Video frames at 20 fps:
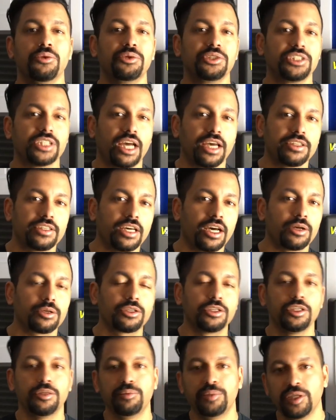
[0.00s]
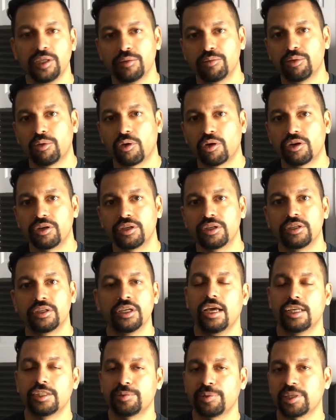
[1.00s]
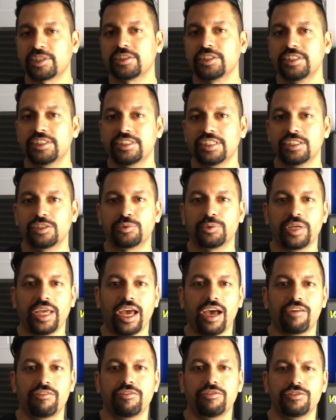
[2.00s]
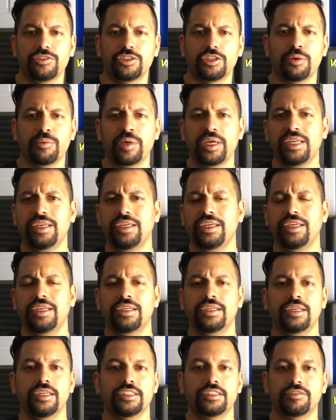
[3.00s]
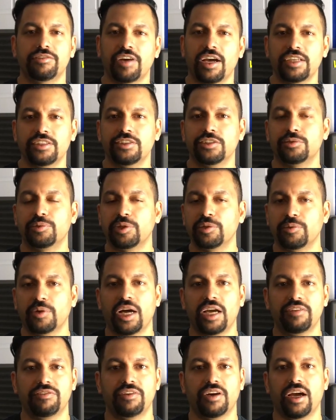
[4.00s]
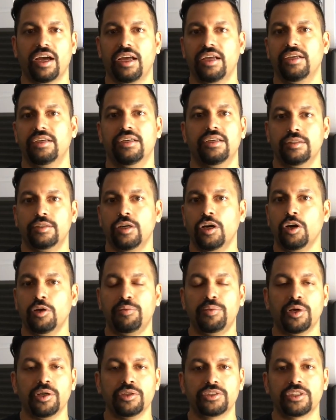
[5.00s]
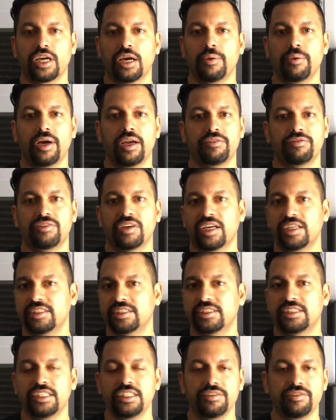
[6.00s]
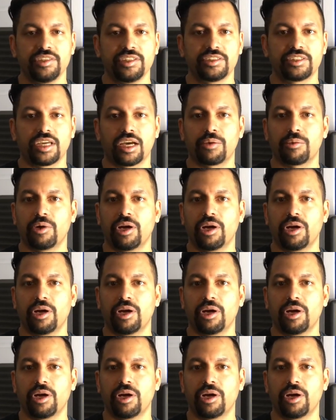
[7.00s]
which I thought could be important, especially since we have so many devices with Wi-Fi. The Oppo's got Wi-Fi, the TV's got